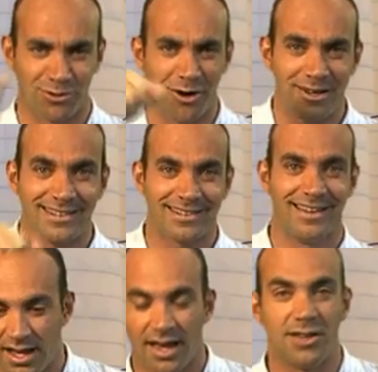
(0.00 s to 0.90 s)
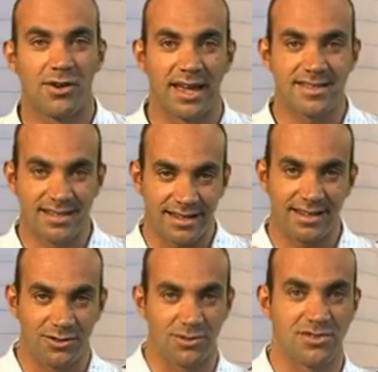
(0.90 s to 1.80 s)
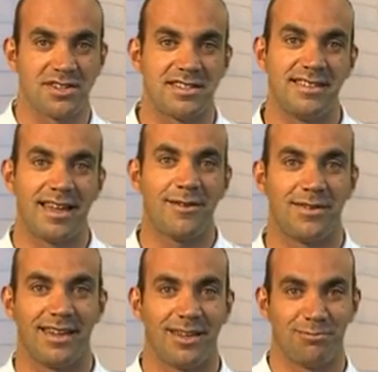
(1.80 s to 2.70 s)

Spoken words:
Draw it, and you can send it to Justin Davy,